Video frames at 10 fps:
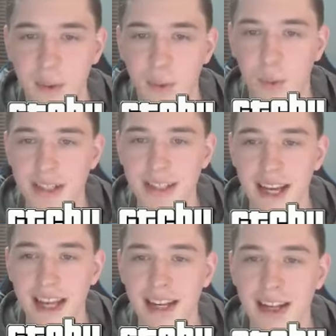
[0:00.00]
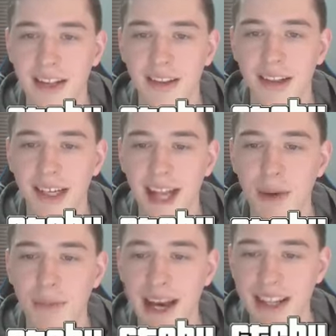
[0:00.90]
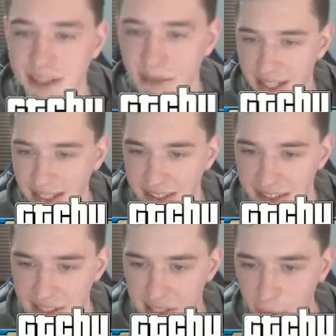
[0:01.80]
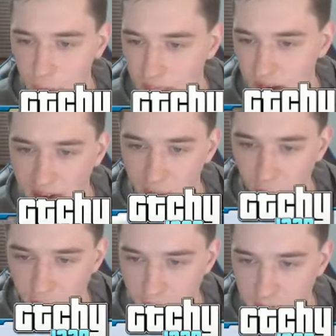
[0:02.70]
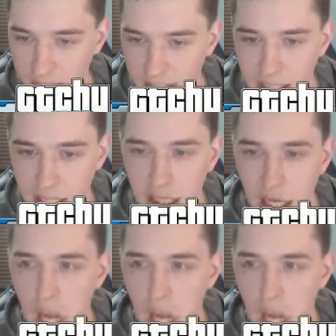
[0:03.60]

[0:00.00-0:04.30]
Once again, look at how massive is. Here we are. We are Michael.